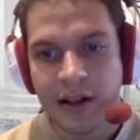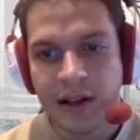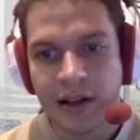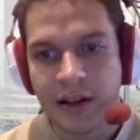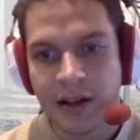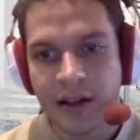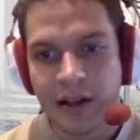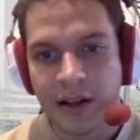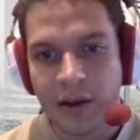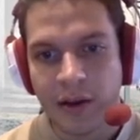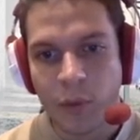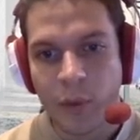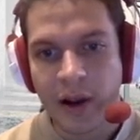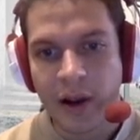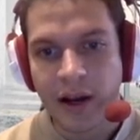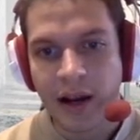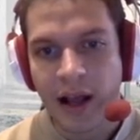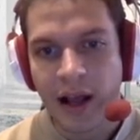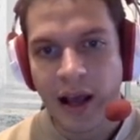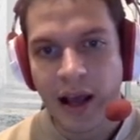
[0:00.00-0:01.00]
Uh,
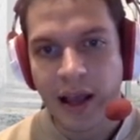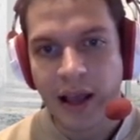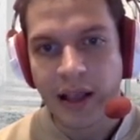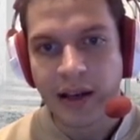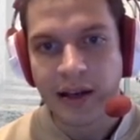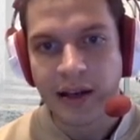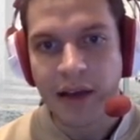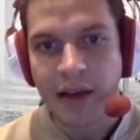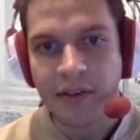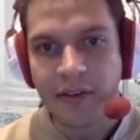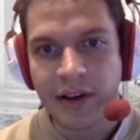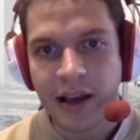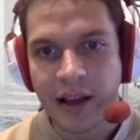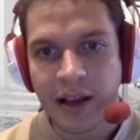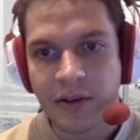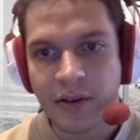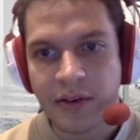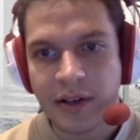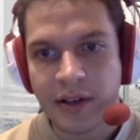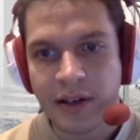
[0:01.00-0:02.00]
when I
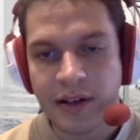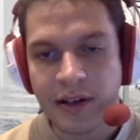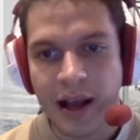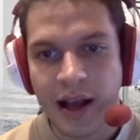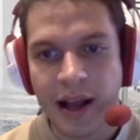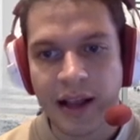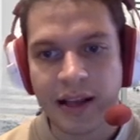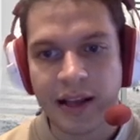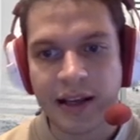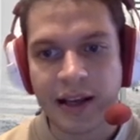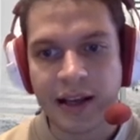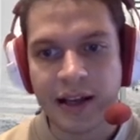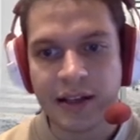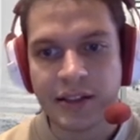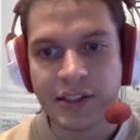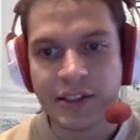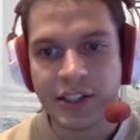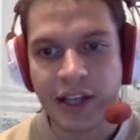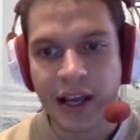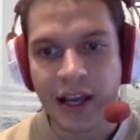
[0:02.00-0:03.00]
navigate on it, I
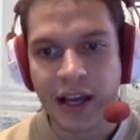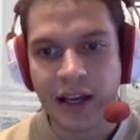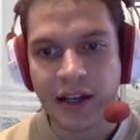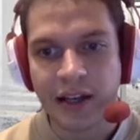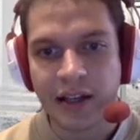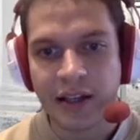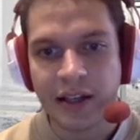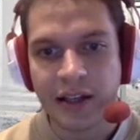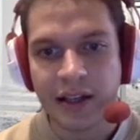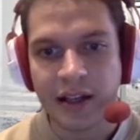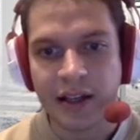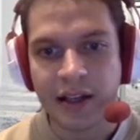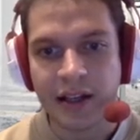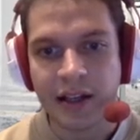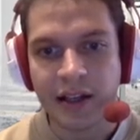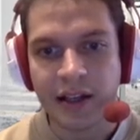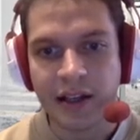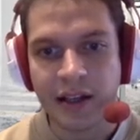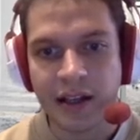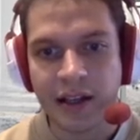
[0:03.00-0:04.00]
can check uh,
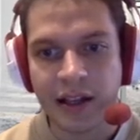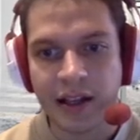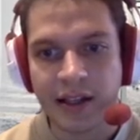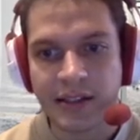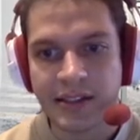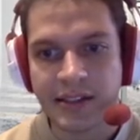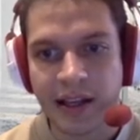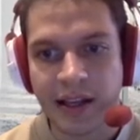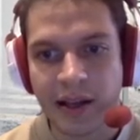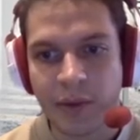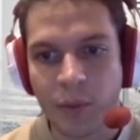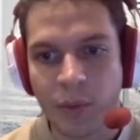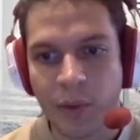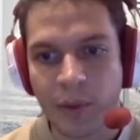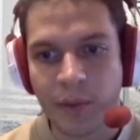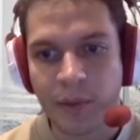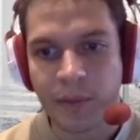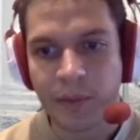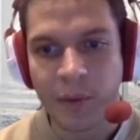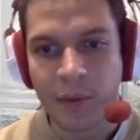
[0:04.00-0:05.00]
and say
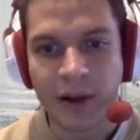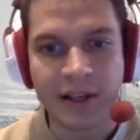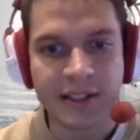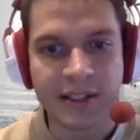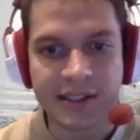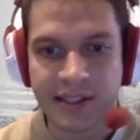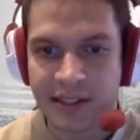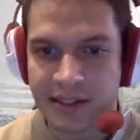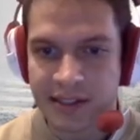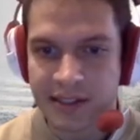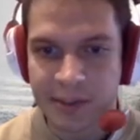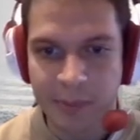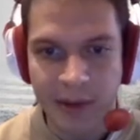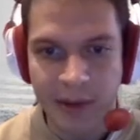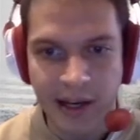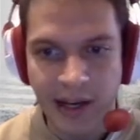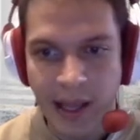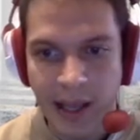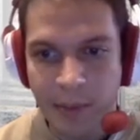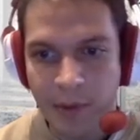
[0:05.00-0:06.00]
wh what is the
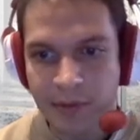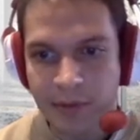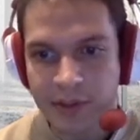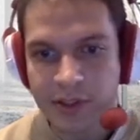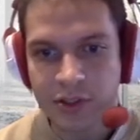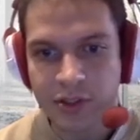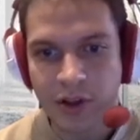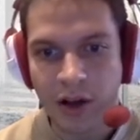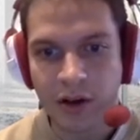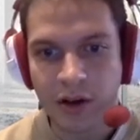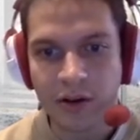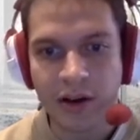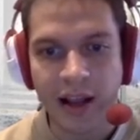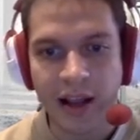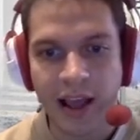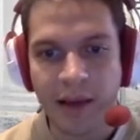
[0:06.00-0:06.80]
display name of this column.